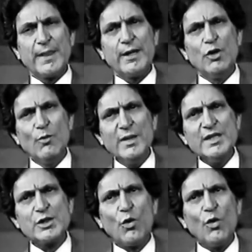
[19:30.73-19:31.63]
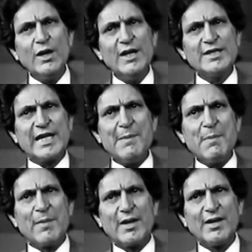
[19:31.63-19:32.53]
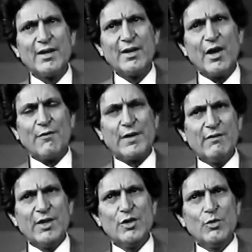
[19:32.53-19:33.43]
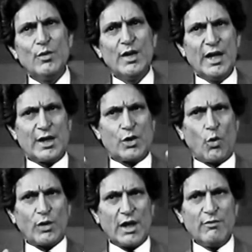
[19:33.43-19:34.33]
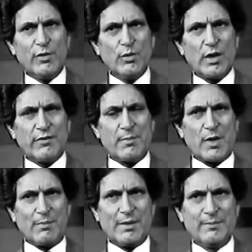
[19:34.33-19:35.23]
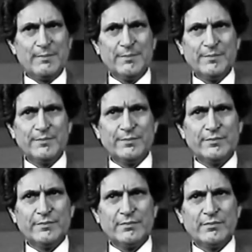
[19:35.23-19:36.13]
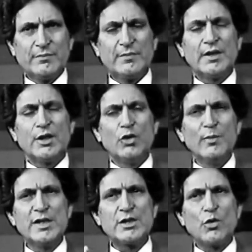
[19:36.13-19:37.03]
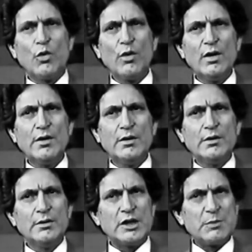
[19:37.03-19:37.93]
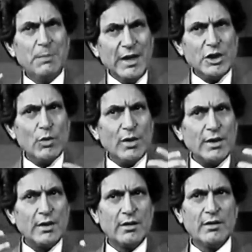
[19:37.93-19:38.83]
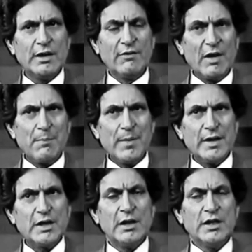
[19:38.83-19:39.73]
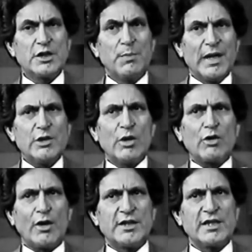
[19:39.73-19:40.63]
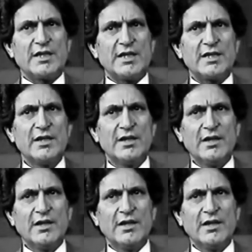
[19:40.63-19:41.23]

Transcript: The human soul is capable of giving you a total view of a problem. The human soul, the spiritual development, spiritual consciousness